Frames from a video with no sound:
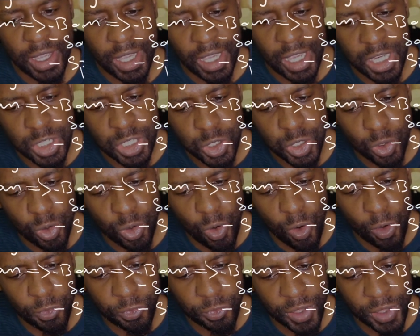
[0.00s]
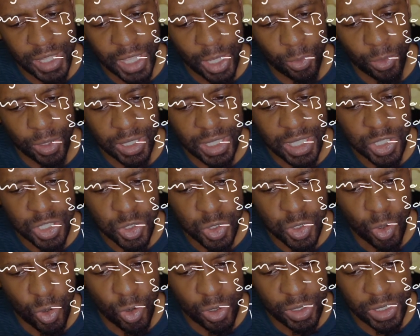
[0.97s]
as you go further with the
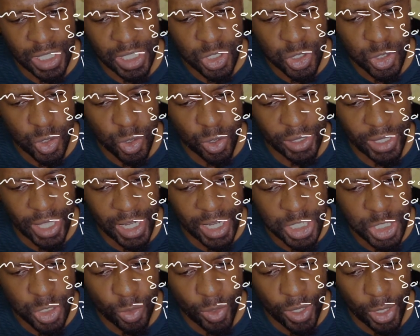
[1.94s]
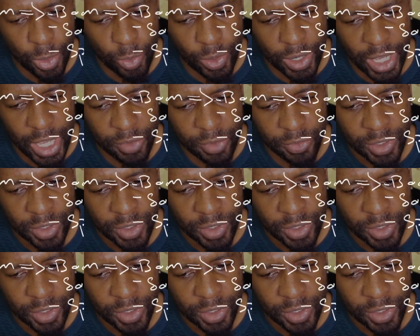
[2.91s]
soul, the soul that is where we have